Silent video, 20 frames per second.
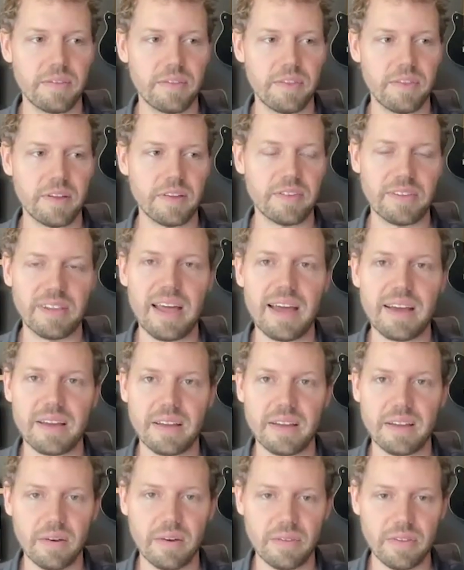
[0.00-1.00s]
things
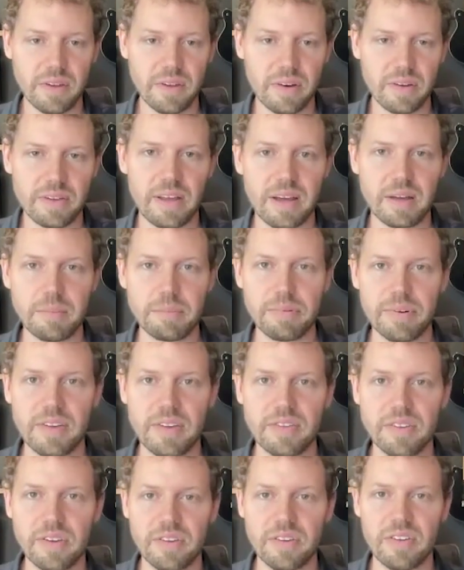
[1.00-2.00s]
lacking on the online
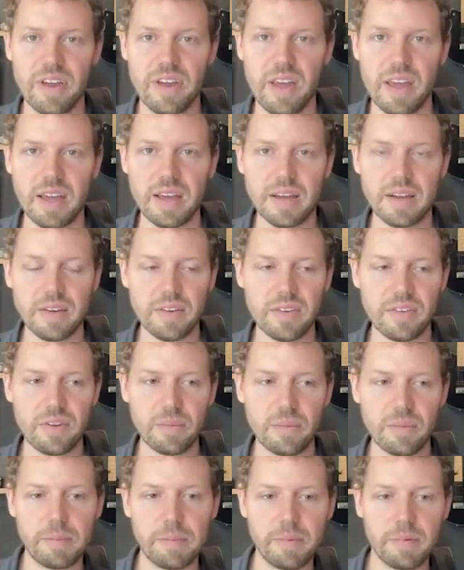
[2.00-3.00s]
presence. And
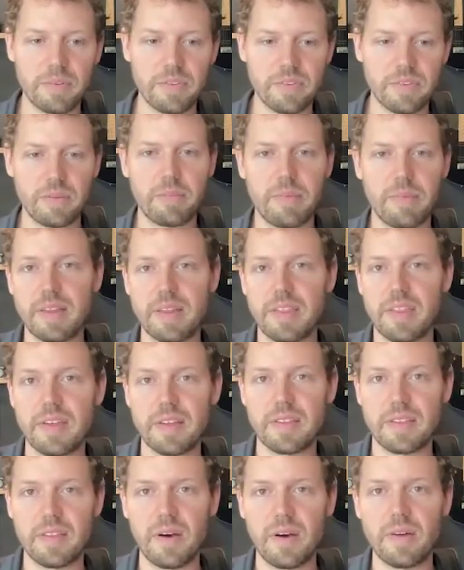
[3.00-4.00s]
some might
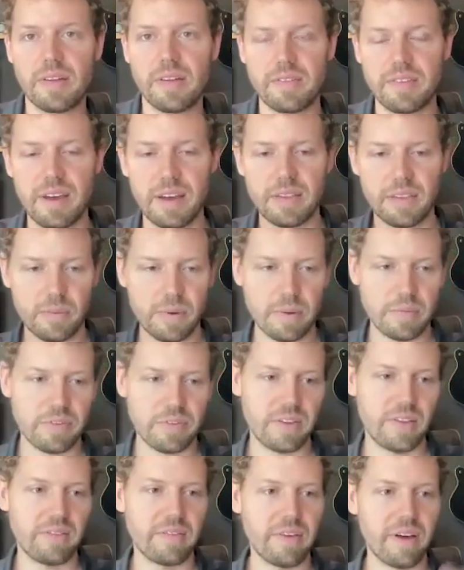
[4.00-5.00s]
think, oh, they've got their
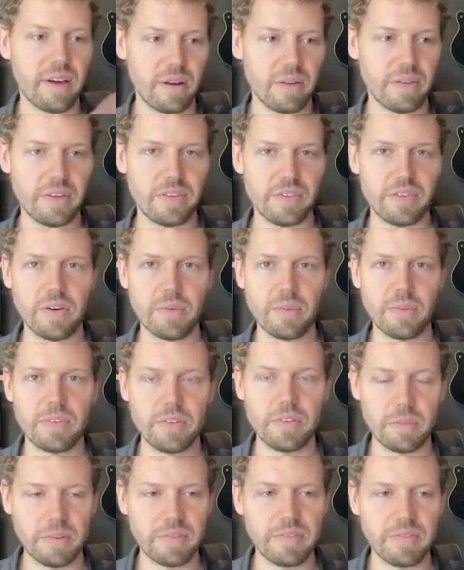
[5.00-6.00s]
website, they've got all this, we
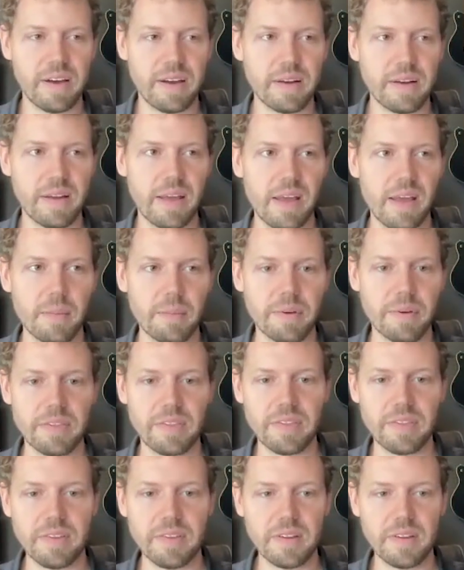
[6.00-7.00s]
should be fine,
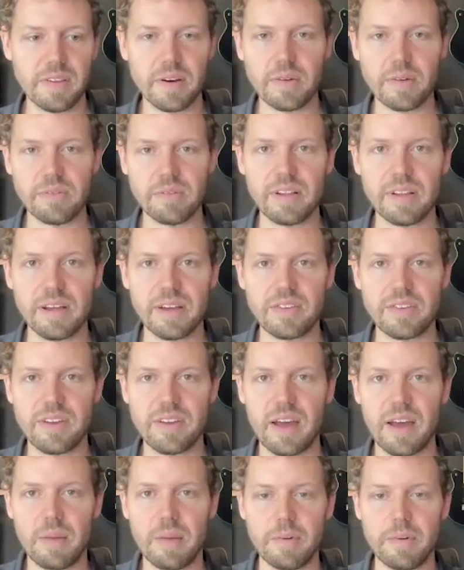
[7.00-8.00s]
but they don't realize
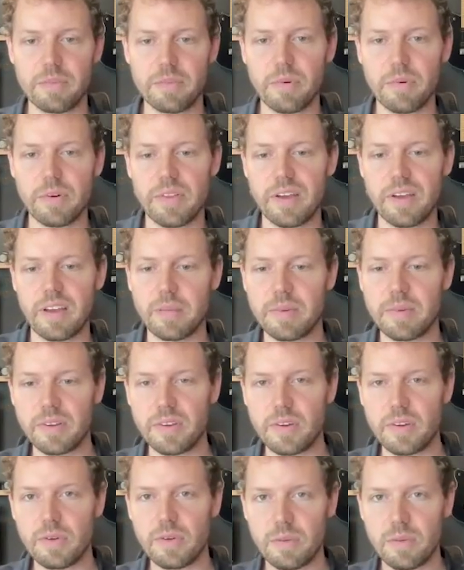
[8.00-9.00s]
how much more they could be
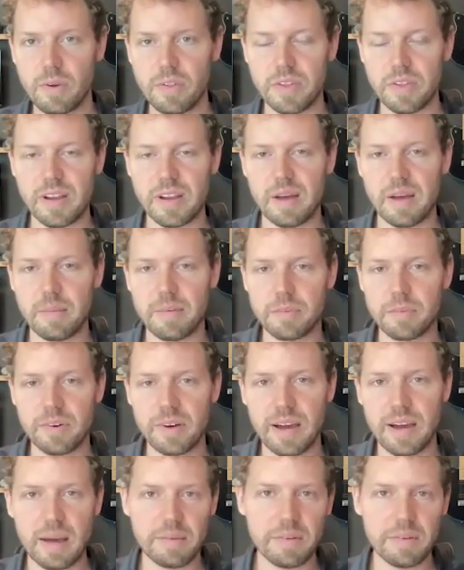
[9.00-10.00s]
doing with it, how much
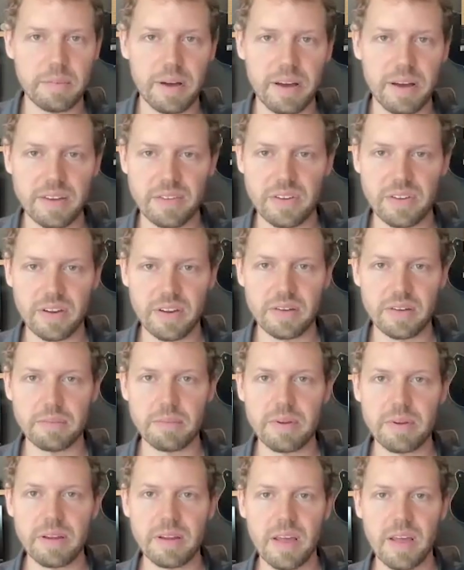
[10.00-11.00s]
more optimized that it
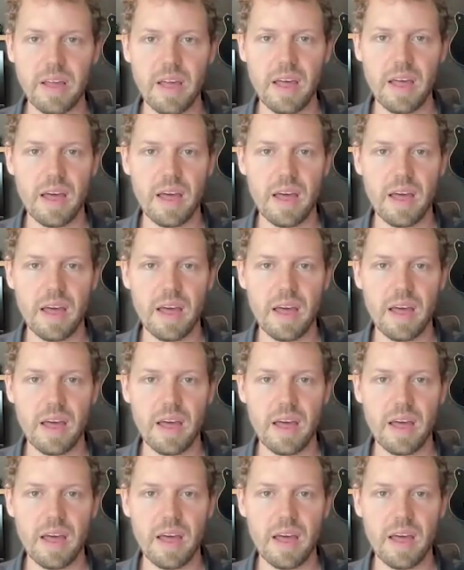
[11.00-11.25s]
could be.